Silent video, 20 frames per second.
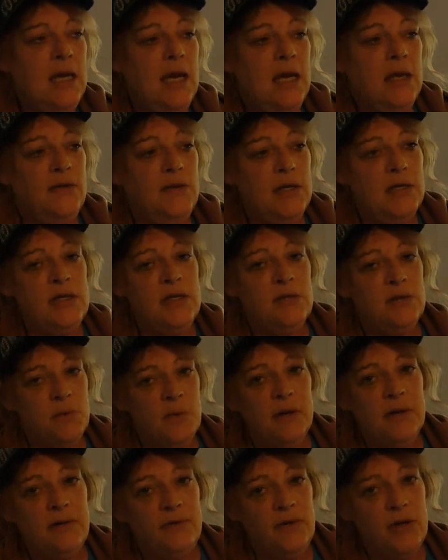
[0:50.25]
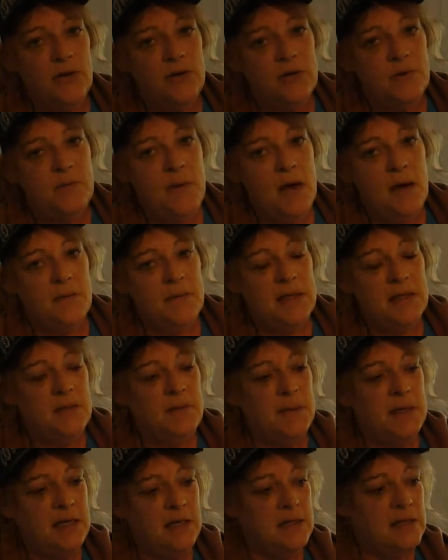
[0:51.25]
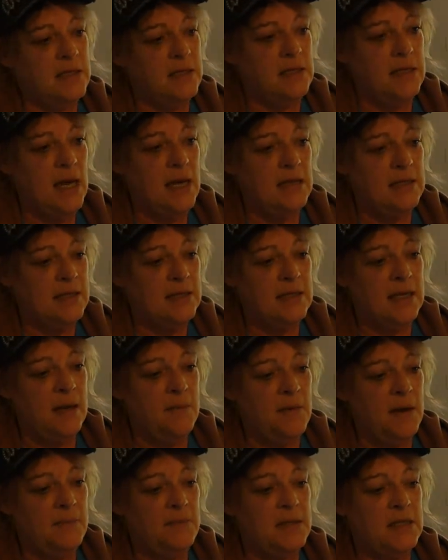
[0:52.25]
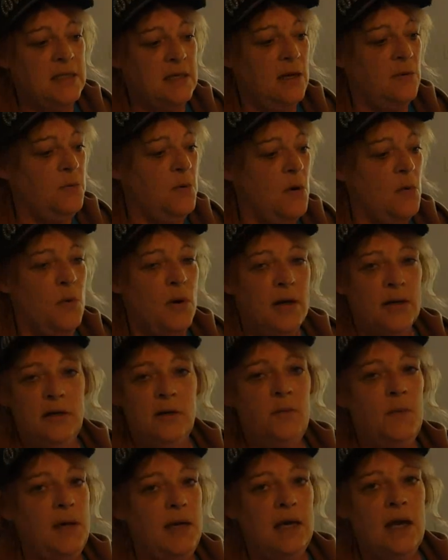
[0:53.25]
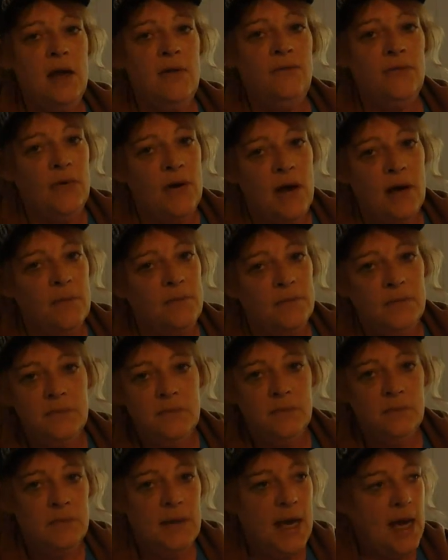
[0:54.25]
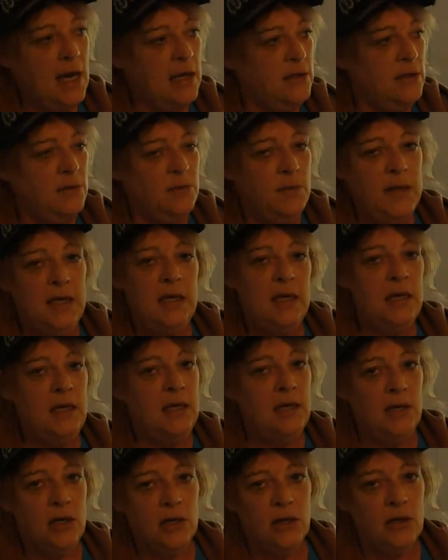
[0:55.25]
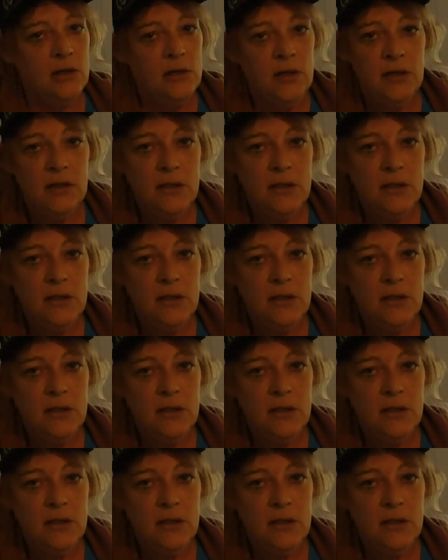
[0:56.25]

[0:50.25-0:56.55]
And this is one of those moments, because the scientists came up and said, well, where did we come from? How did we get here?